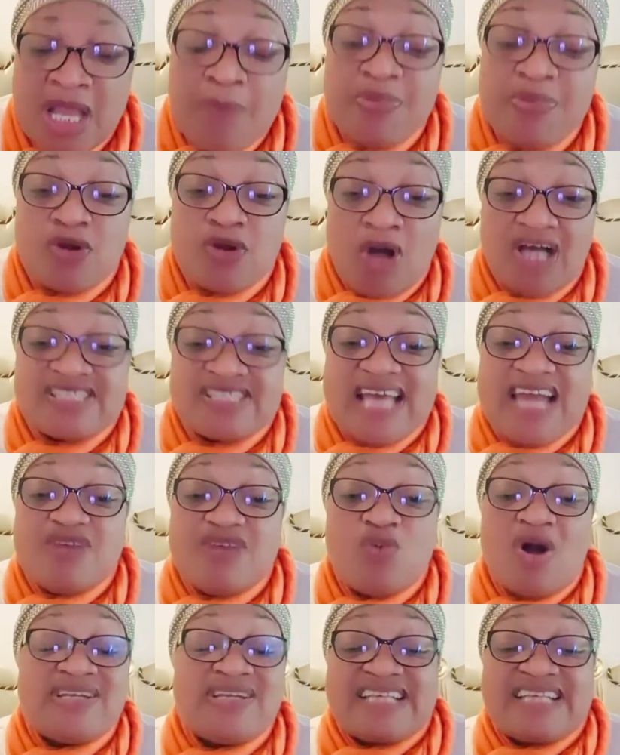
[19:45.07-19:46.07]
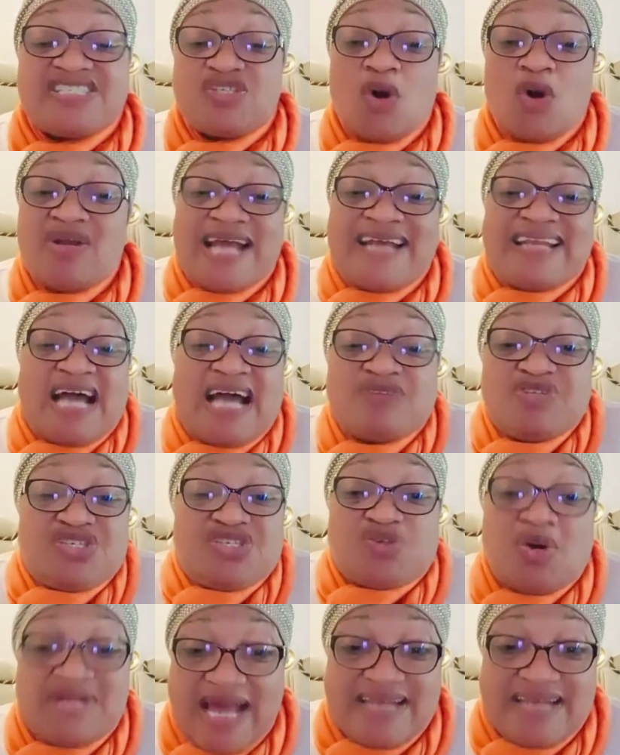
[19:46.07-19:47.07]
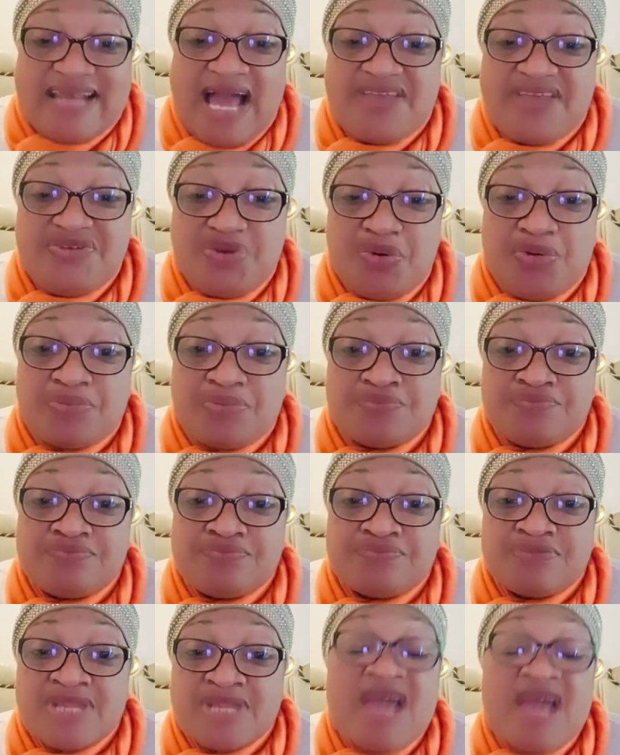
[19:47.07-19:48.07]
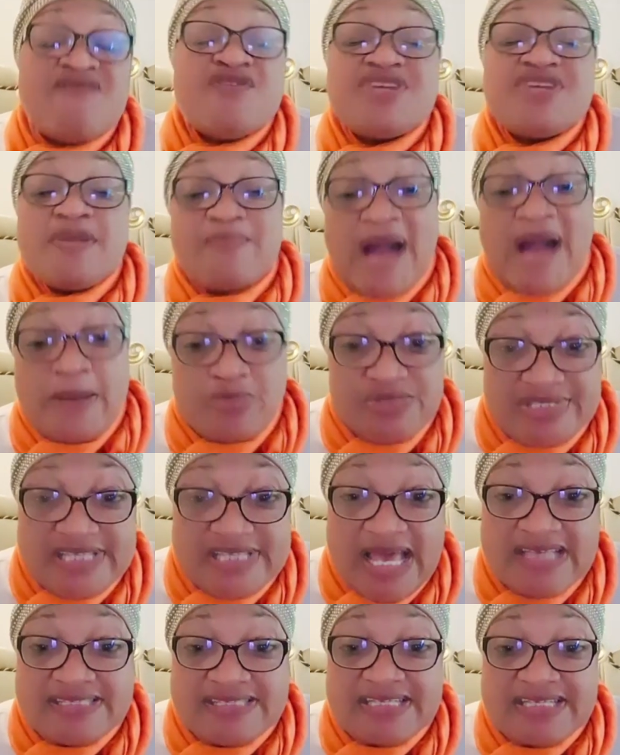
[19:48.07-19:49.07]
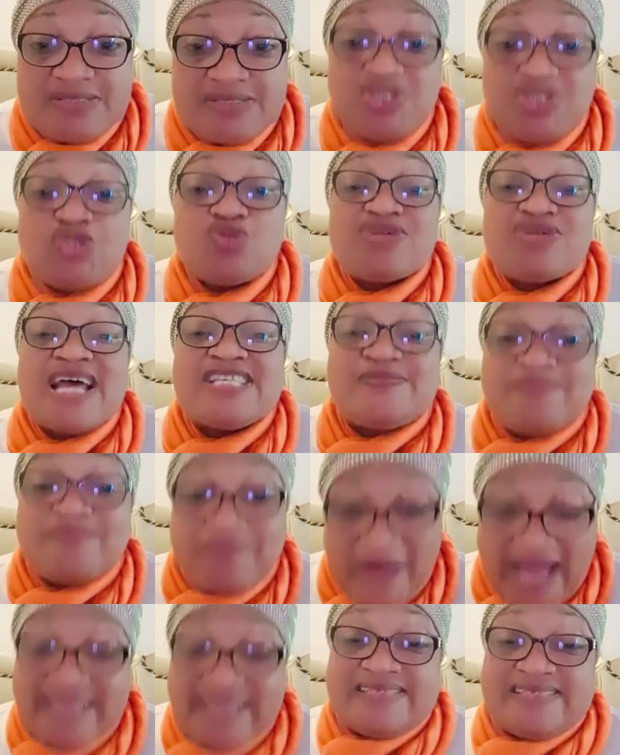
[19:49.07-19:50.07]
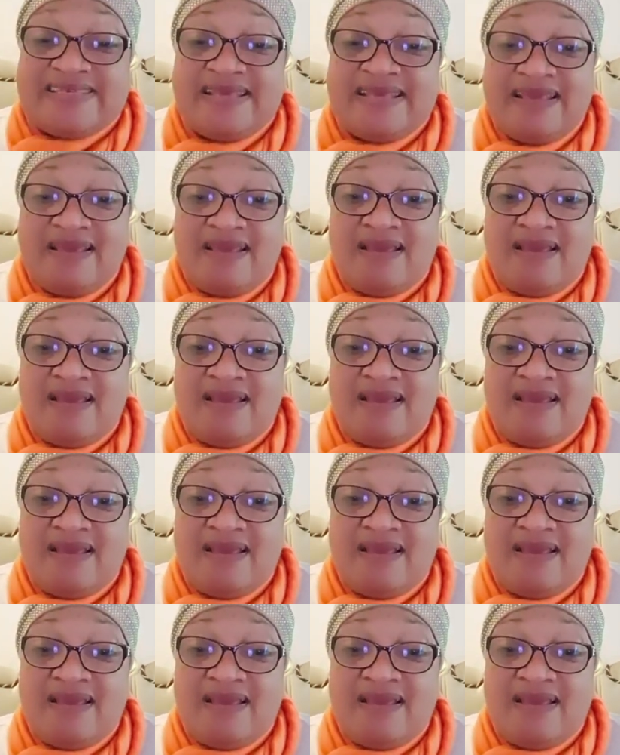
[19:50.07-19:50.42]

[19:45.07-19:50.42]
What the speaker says: Because anyone that's older than you is older than you. Even the Bible says it. We should respect.